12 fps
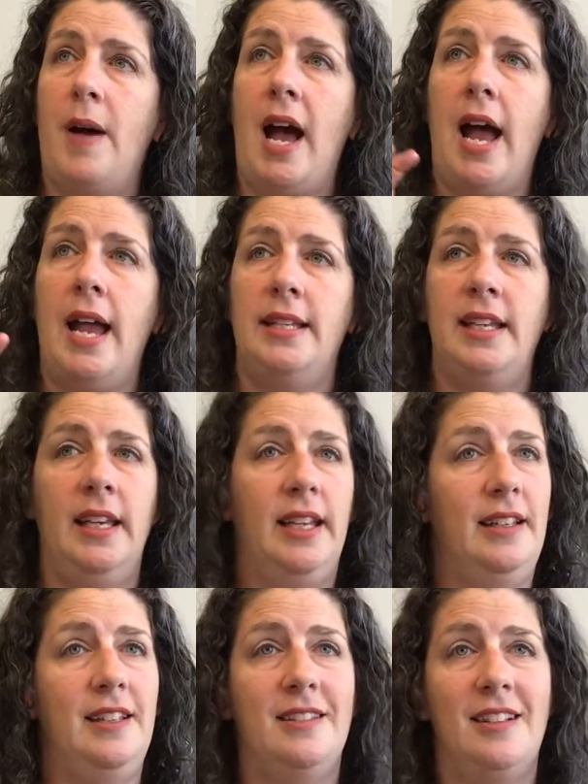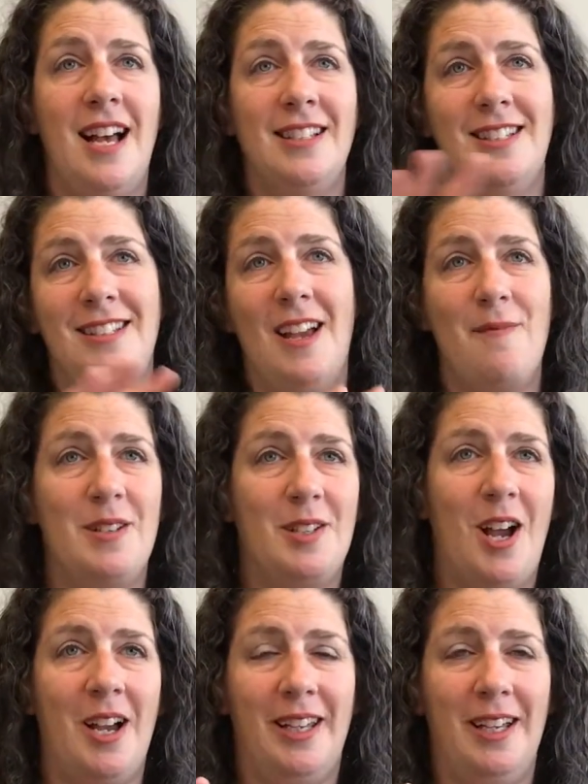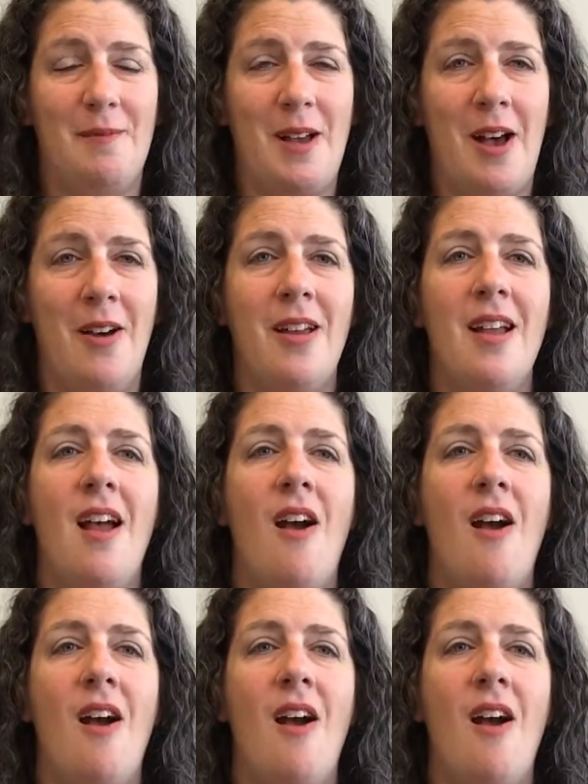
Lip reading: by taking these classes I've been talking about,